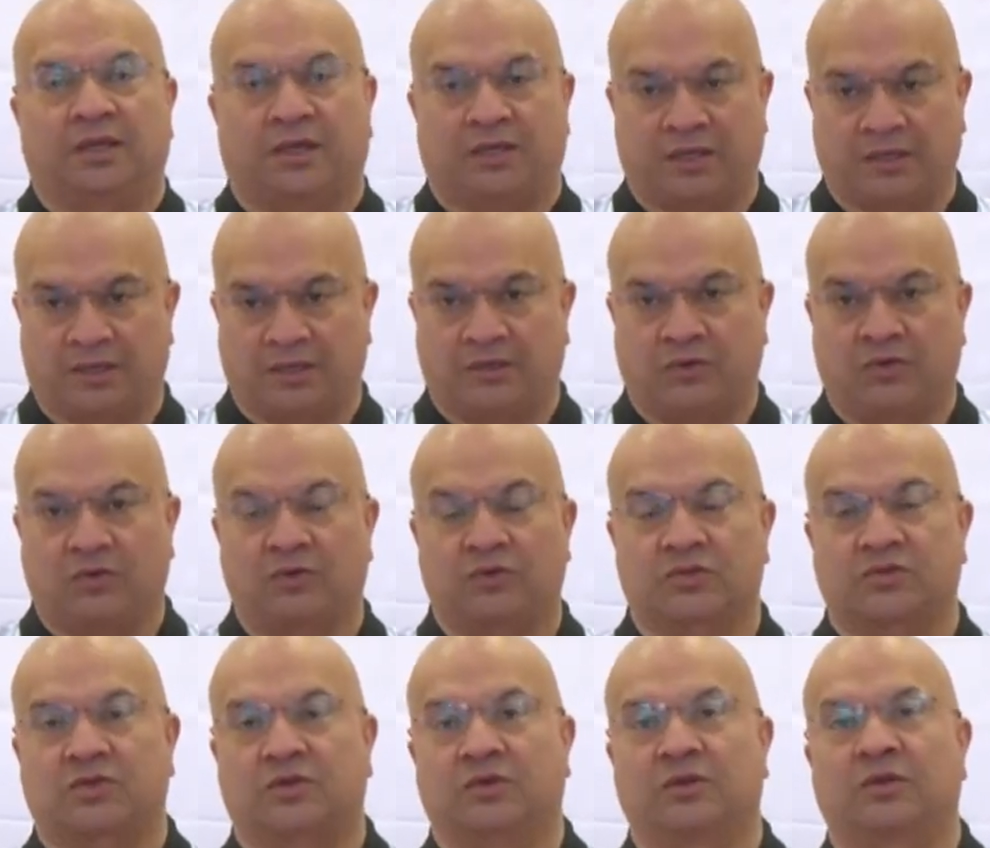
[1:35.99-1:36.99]
And
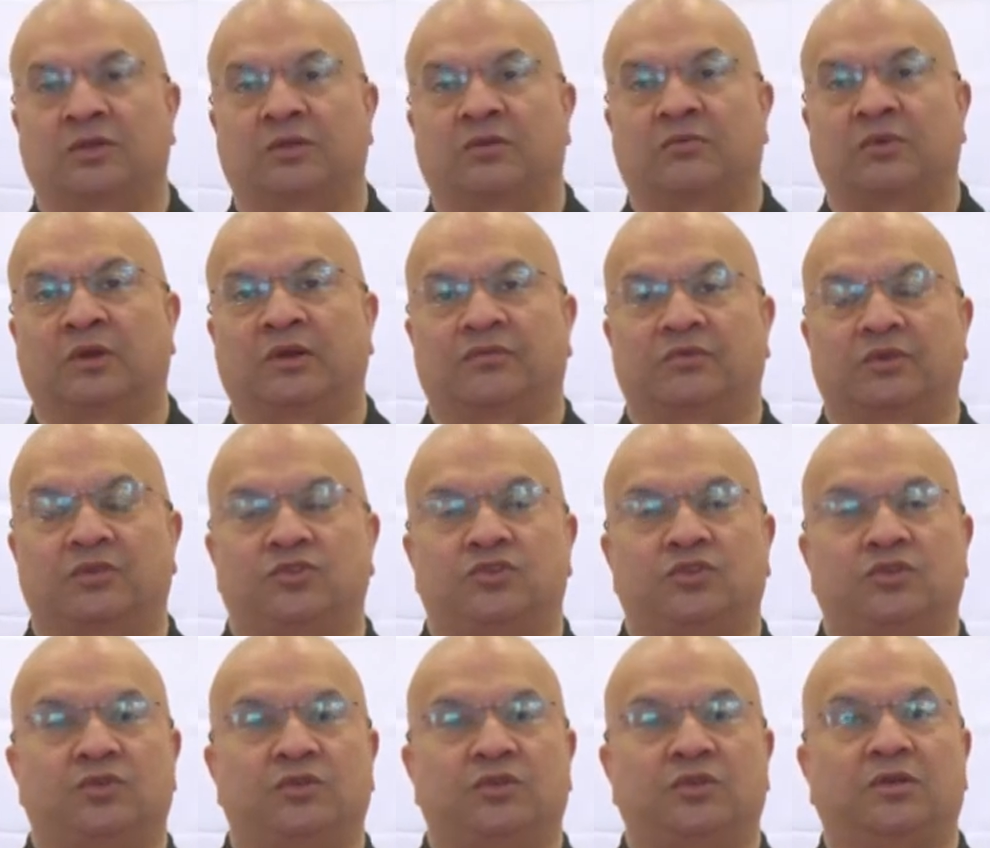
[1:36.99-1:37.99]
also we have a
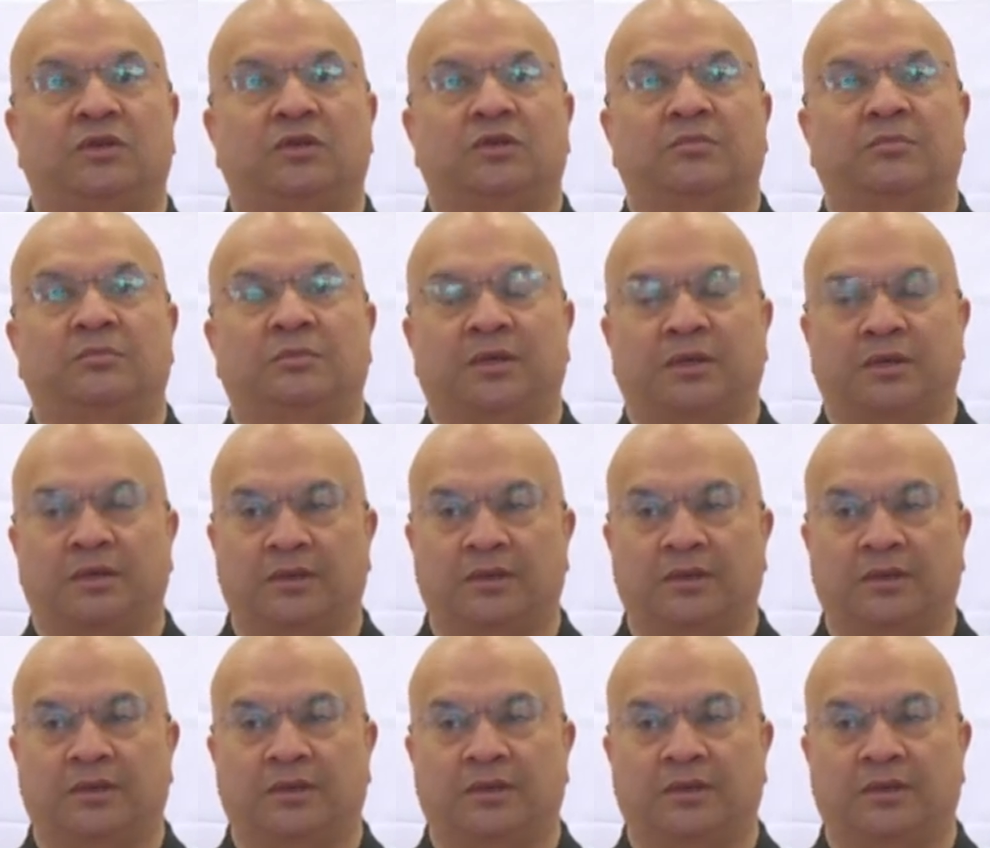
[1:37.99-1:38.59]
junior